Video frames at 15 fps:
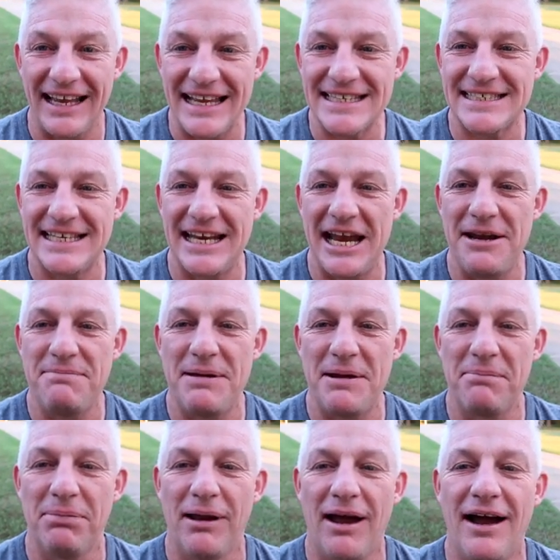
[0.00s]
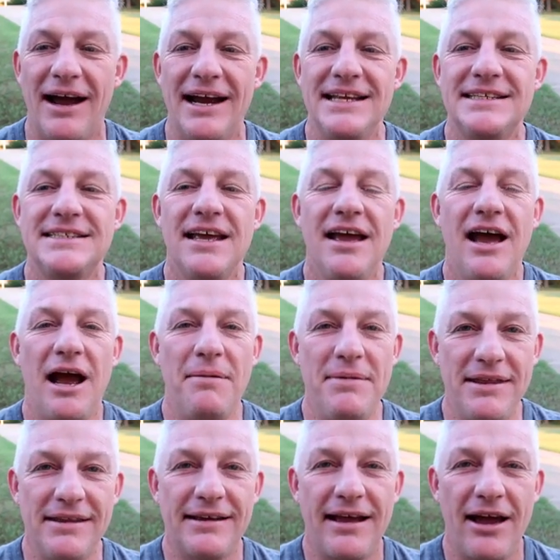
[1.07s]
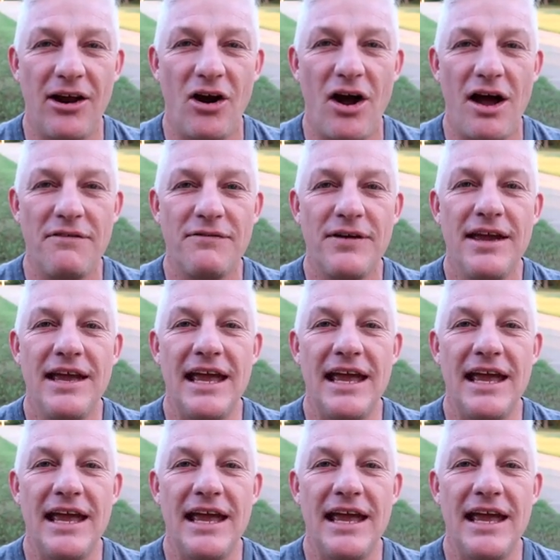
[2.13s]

less than eight big blinds. I'm in the cutoff.